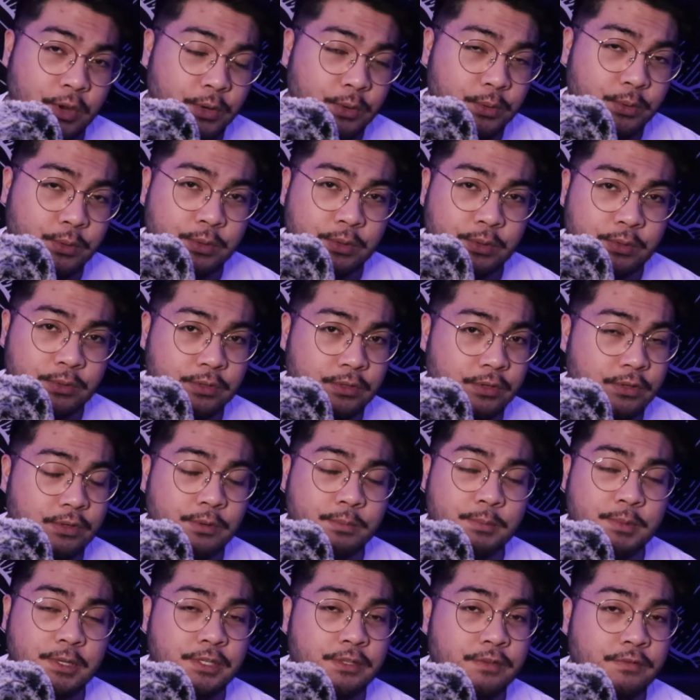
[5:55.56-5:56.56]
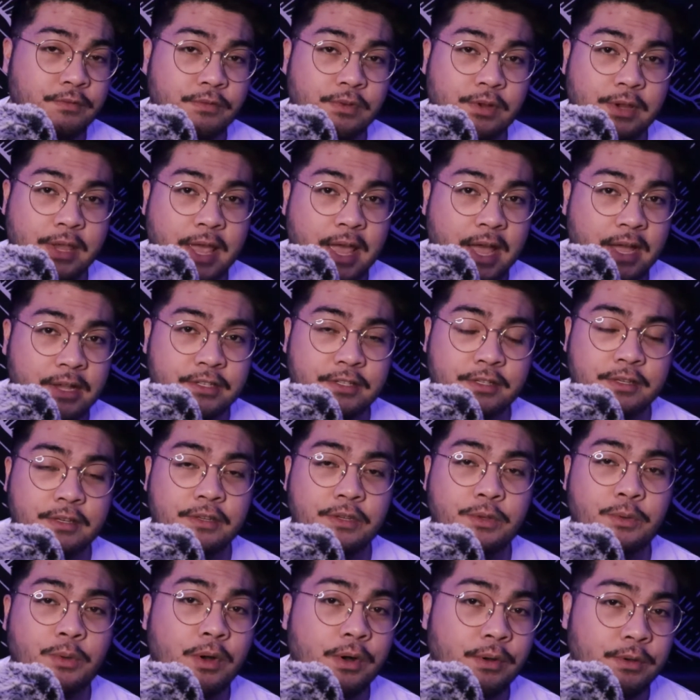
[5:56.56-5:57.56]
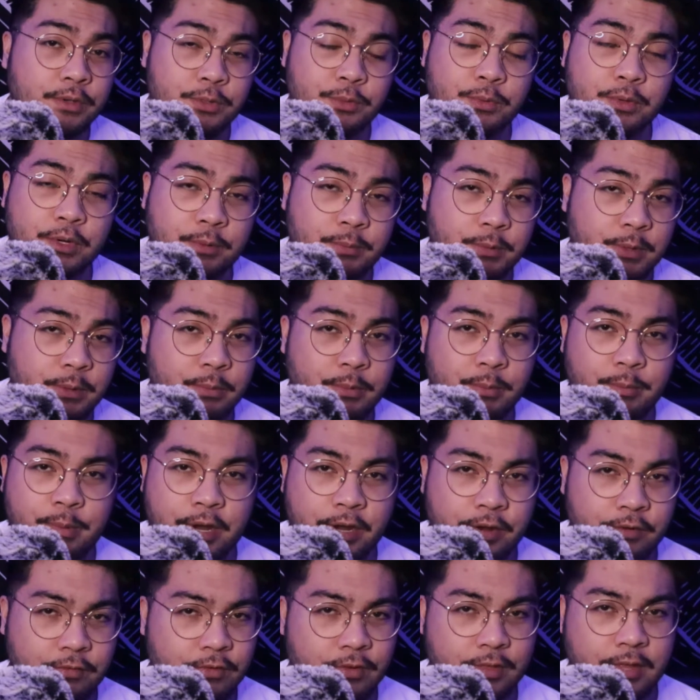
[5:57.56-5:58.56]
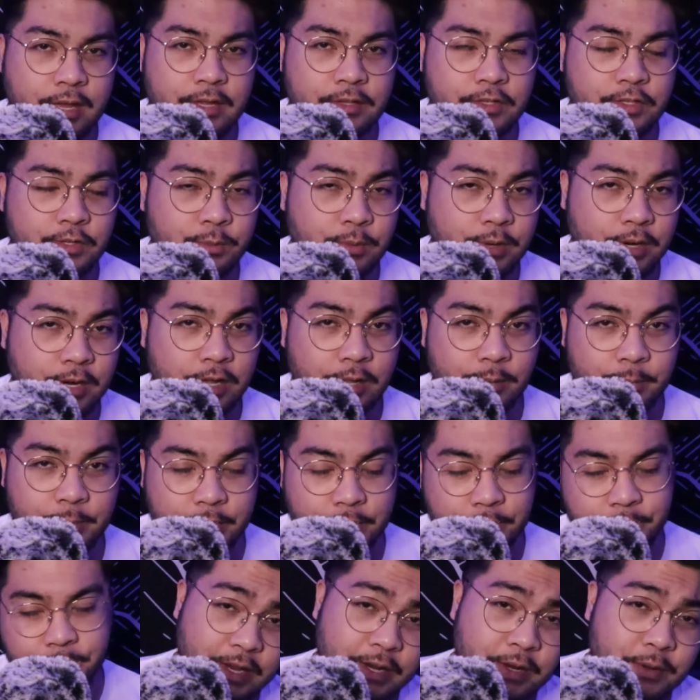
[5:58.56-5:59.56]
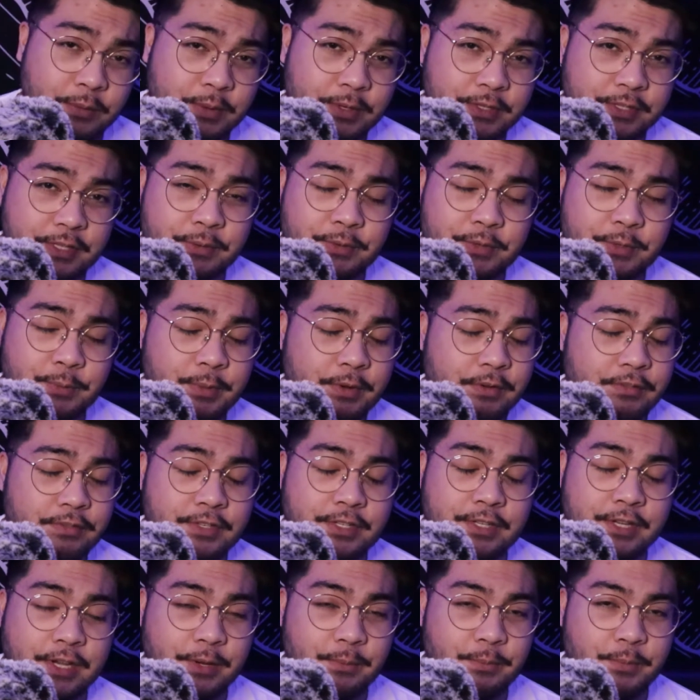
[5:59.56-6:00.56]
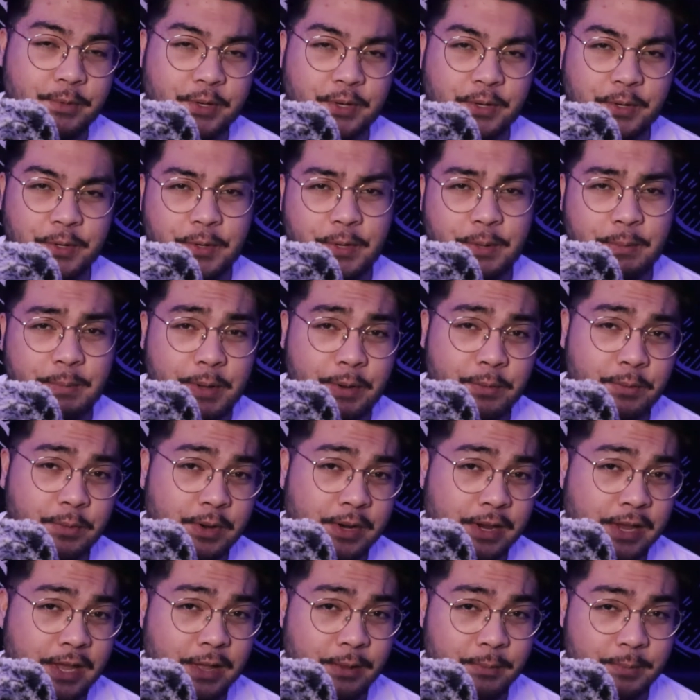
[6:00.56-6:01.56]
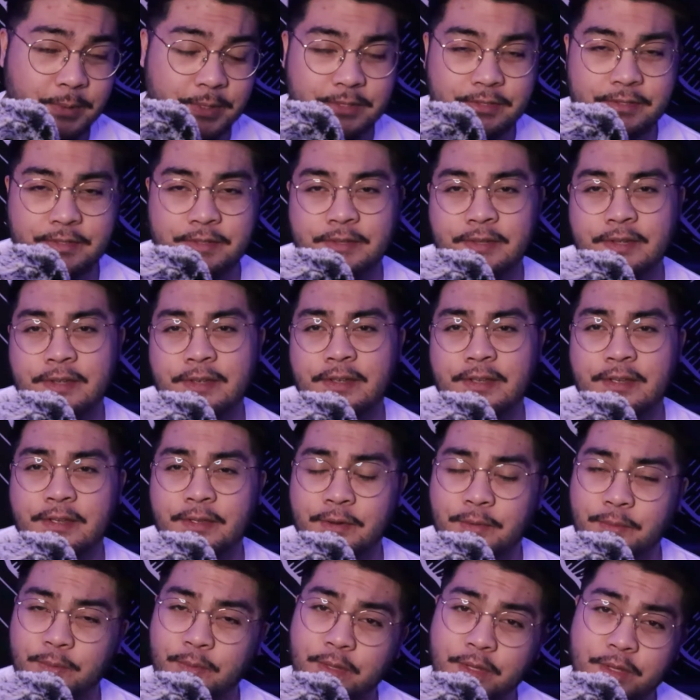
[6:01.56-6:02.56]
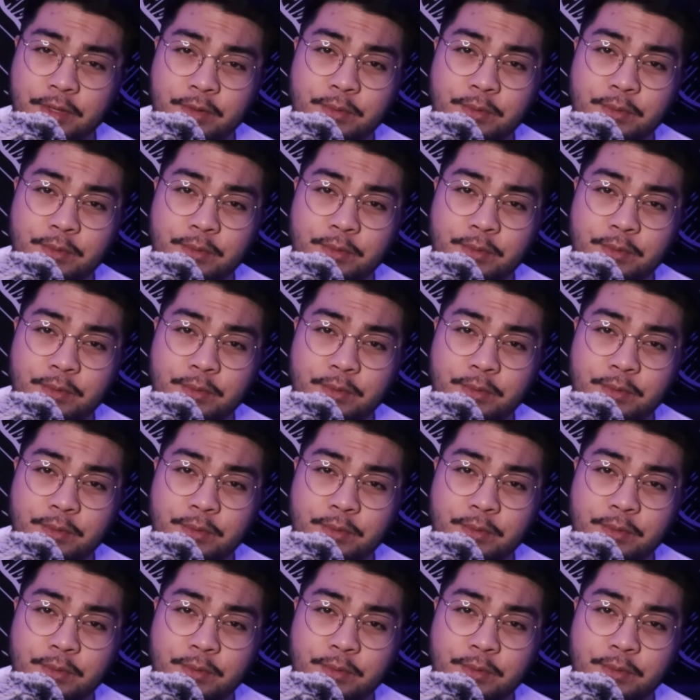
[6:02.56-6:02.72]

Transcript: who knows, there could be some freak accident. You always want to be prepared for that, so wear a helmet. Anyways, that was a bit of a sidebar about wearing helmets. Really